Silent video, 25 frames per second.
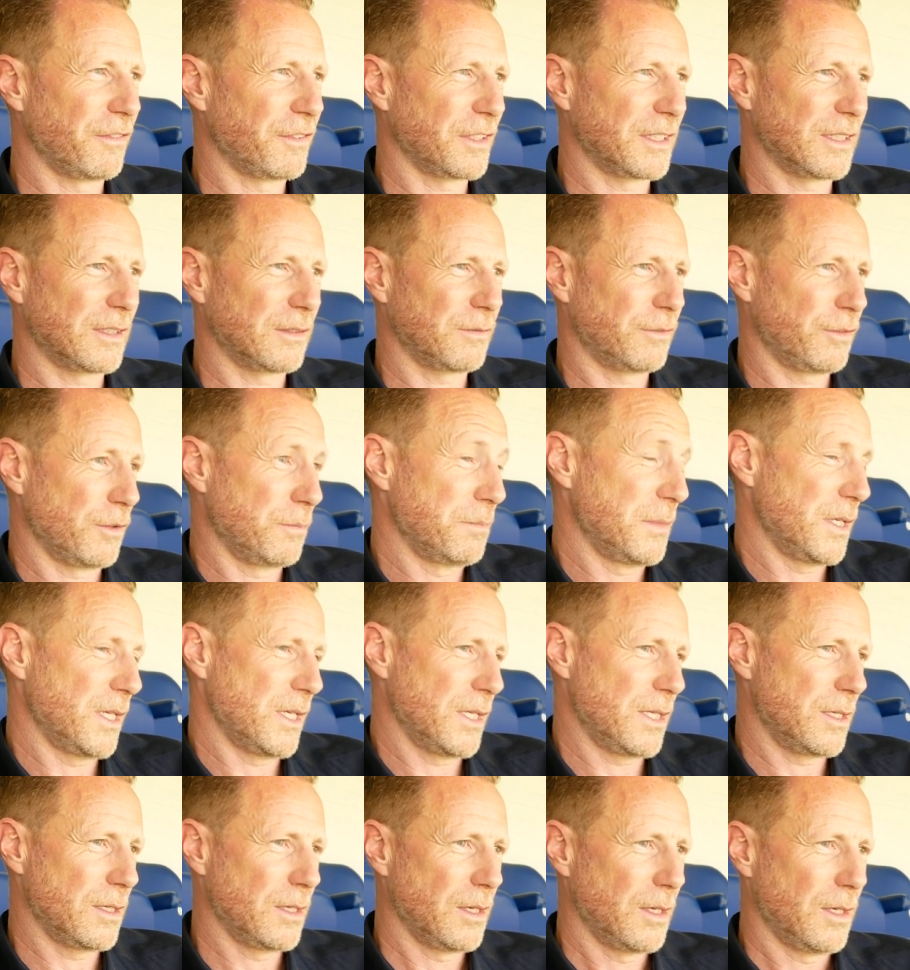I think for
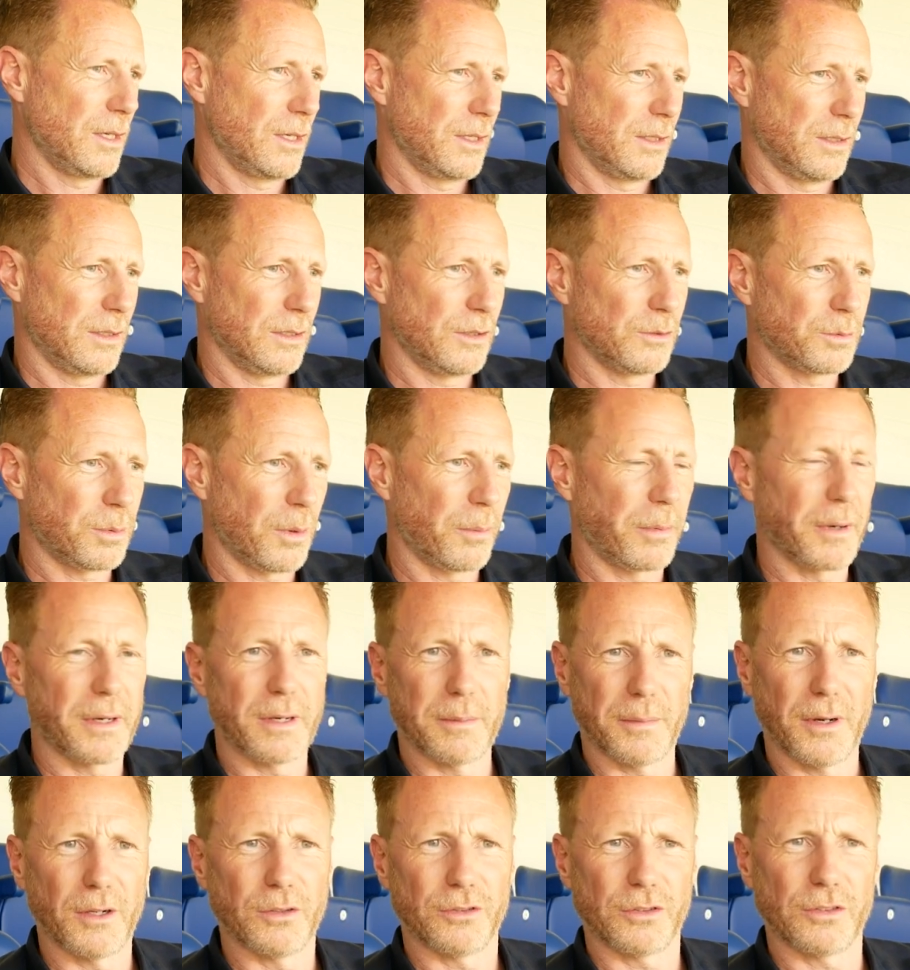me, he's probably
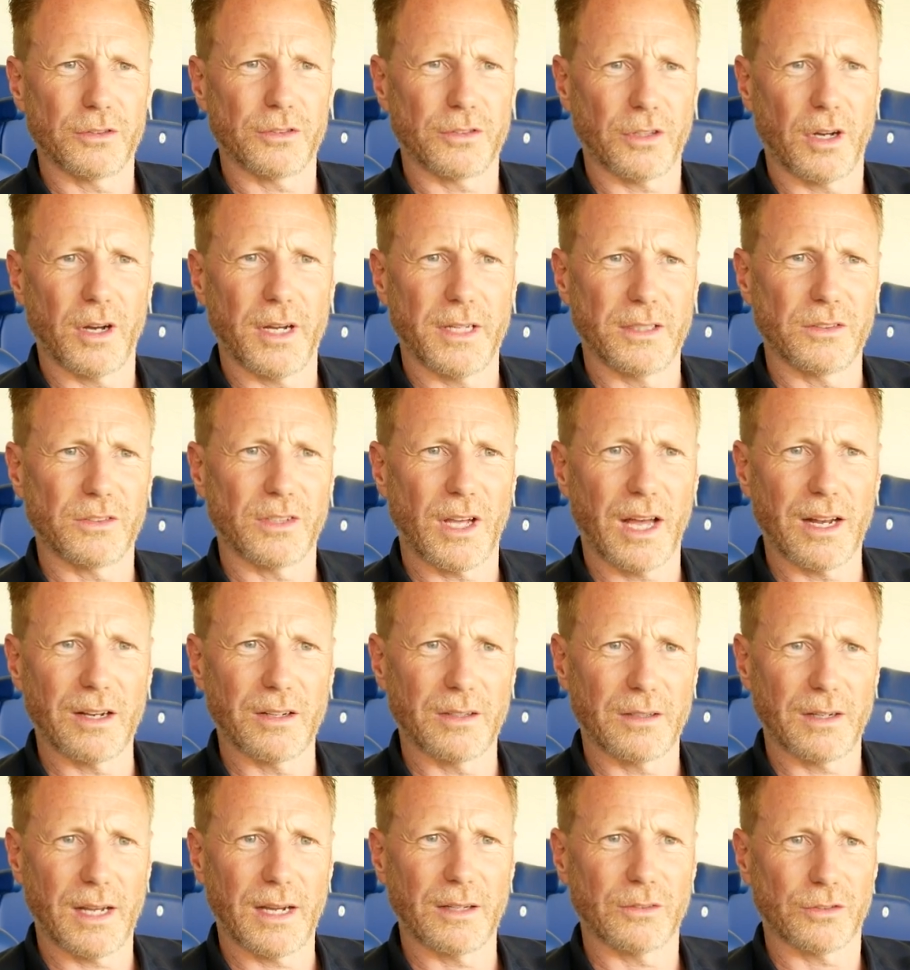the most exciting
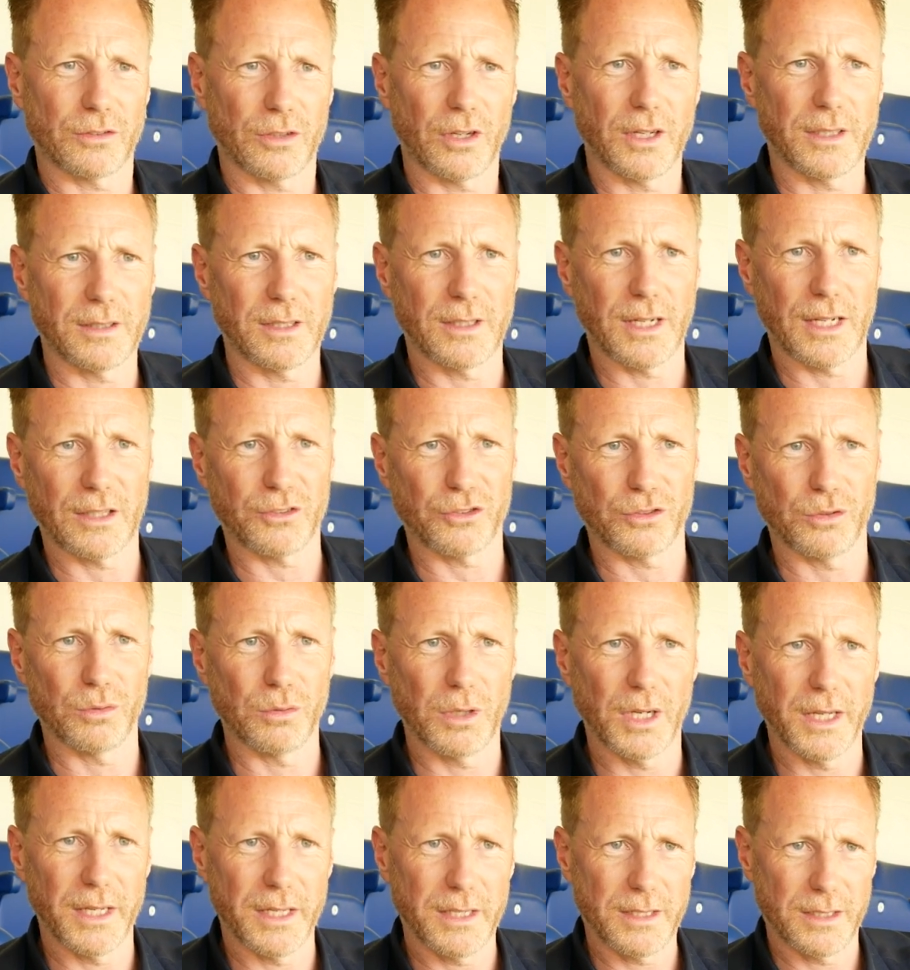talent outside the
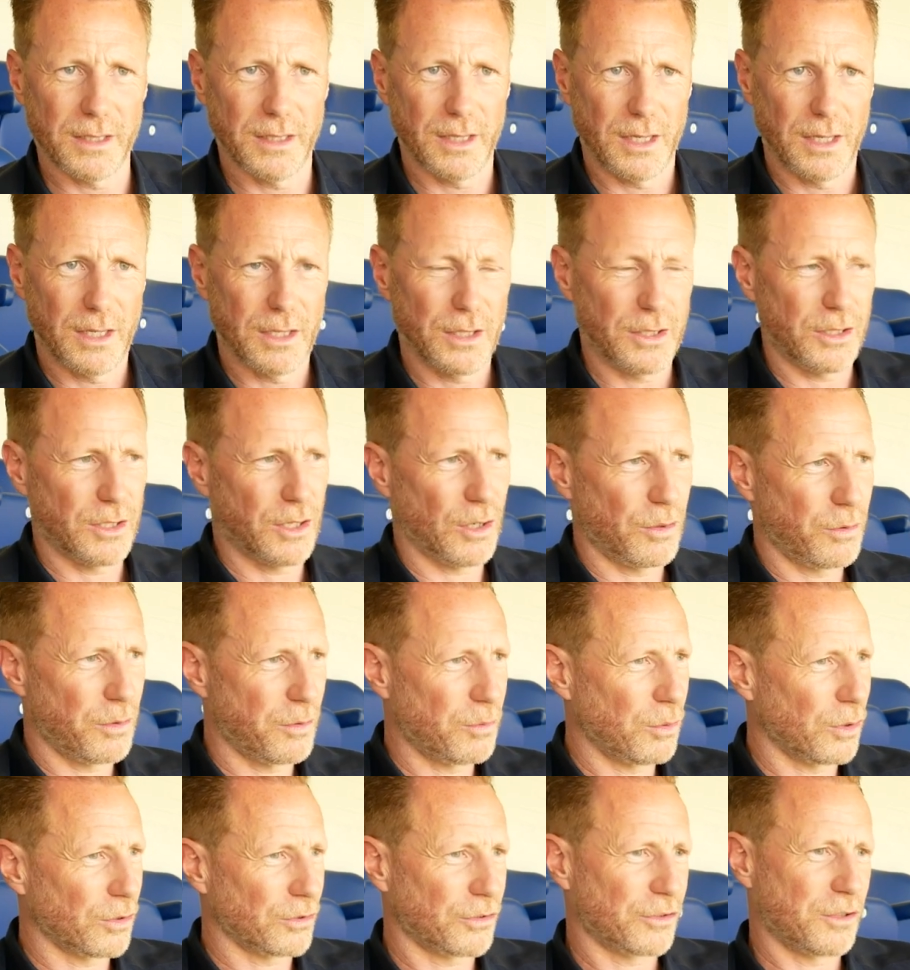National League. You know,
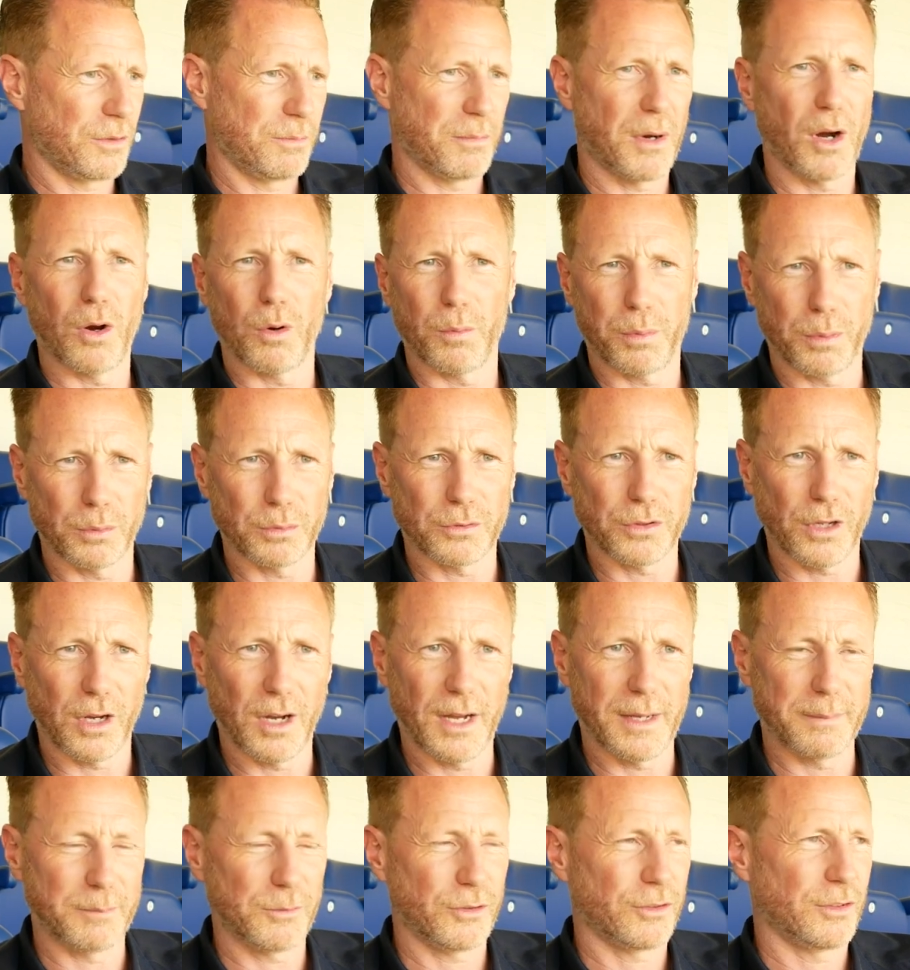we've watched him multiple
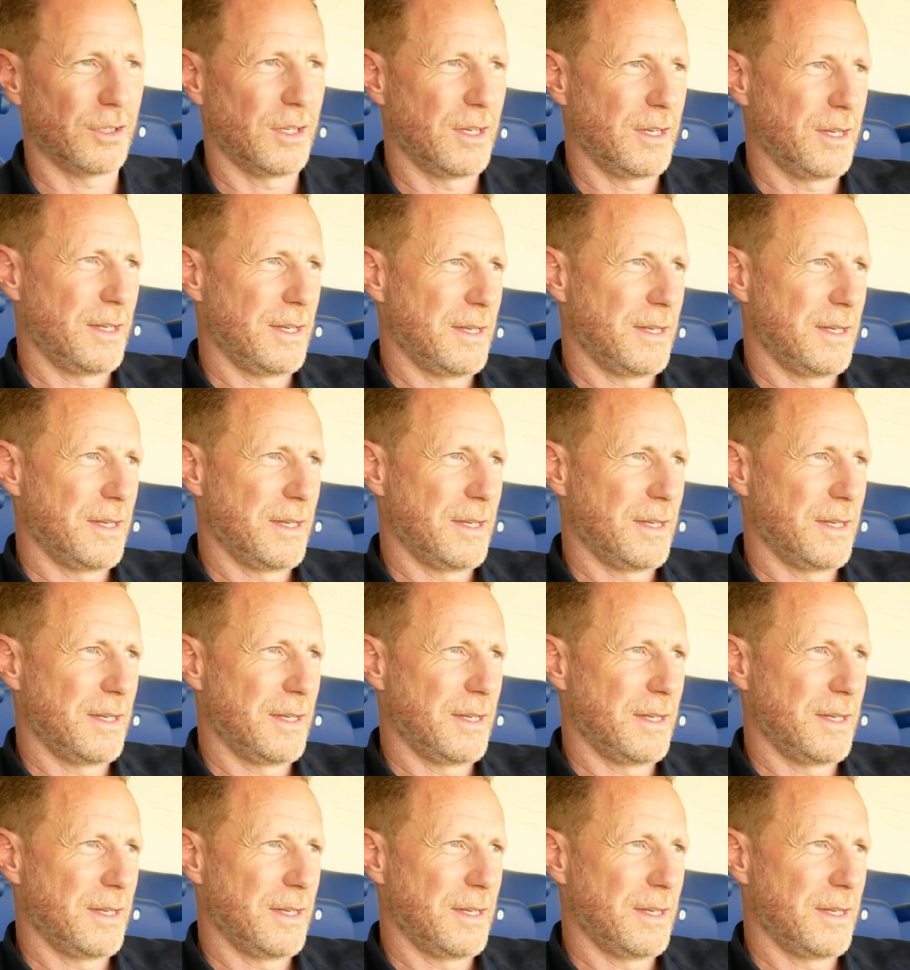times.